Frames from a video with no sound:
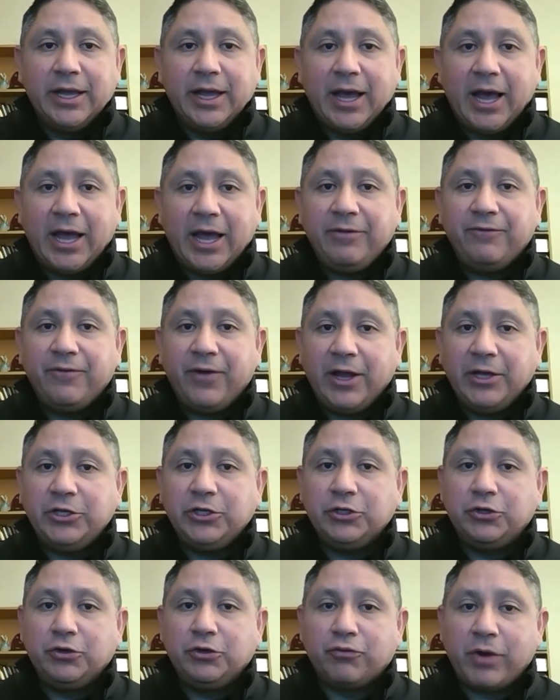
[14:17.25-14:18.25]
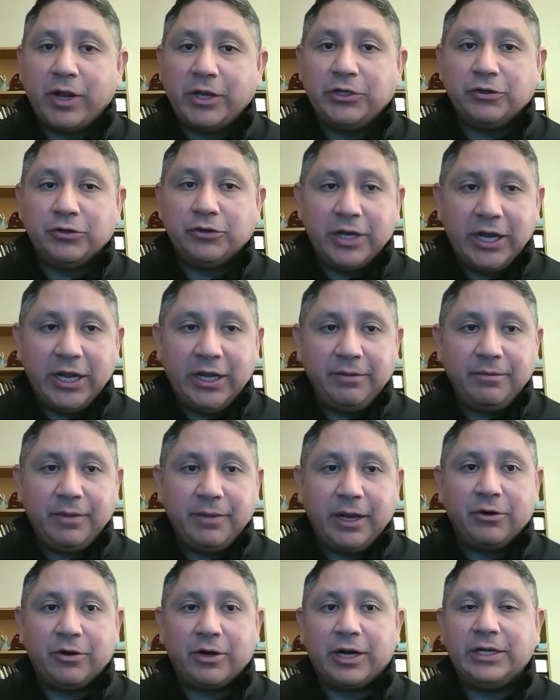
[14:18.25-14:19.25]
I invite you to write your name
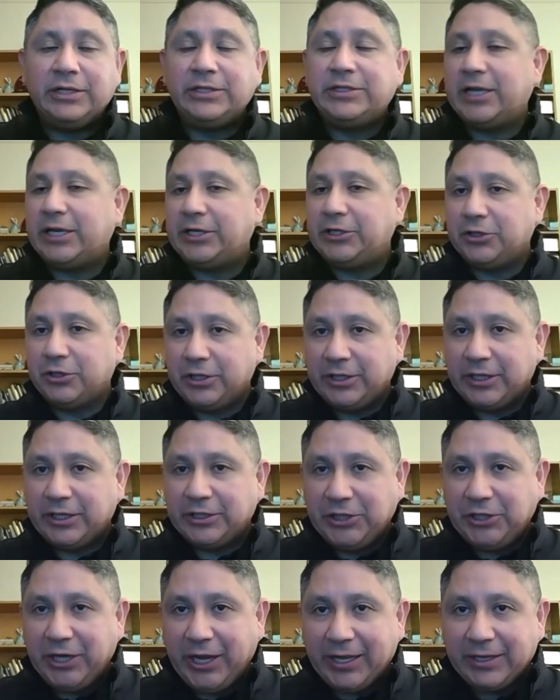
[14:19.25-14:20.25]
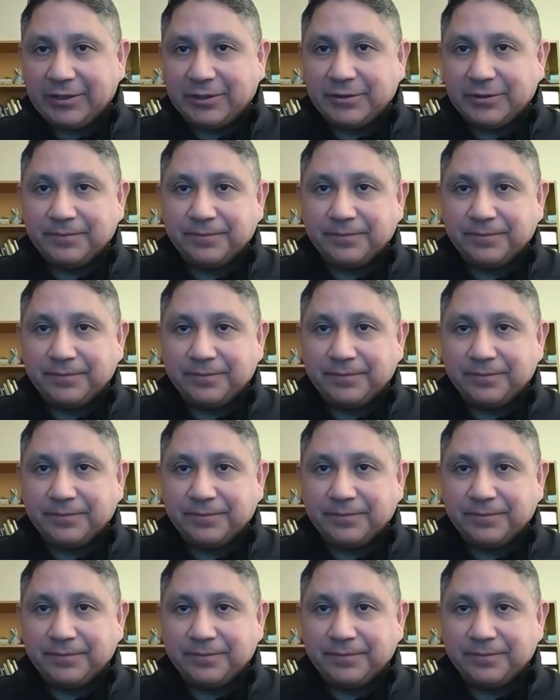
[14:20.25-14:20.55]
and organization in the chat